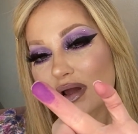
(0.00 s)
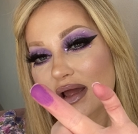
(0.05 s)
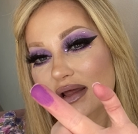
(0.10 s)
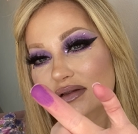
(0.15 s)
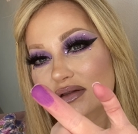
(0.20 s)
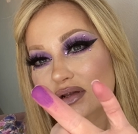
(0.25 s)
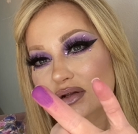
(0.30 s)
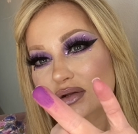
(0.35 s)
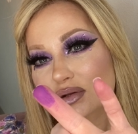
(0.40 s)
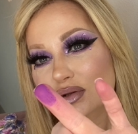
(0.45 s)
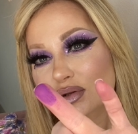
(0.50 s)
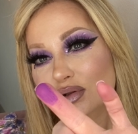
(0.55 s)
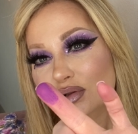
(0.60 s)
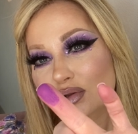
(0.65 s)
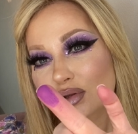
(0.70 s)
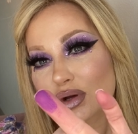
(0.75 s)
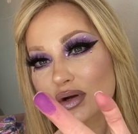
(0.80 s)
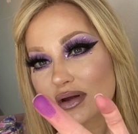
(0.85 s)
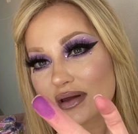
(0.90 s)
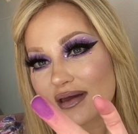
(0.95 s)
and
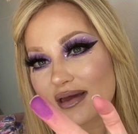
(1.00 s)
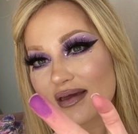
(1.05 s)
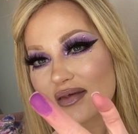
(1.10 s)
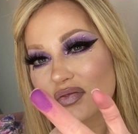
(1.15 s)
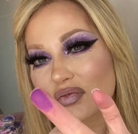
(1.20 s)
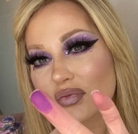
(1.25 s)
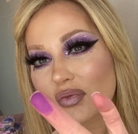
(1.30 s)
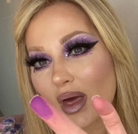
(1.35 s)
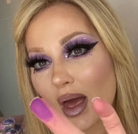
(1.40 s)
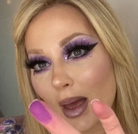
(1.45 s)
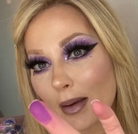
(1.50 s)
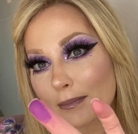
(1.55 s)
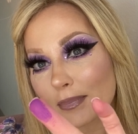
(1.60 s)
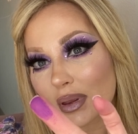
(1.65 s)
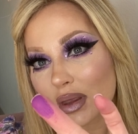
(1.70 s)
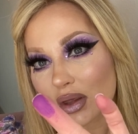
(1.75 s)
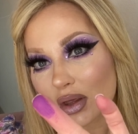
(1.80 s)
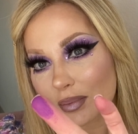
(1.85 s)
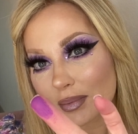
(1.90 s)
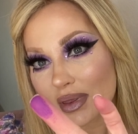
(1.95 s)
look at that
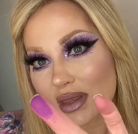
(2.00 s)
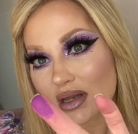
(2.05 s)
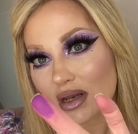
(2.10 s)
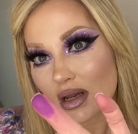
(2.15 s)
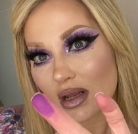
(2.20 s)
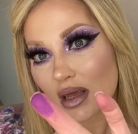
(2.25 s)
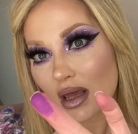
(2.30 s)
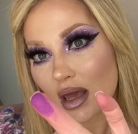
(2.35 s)
pigment.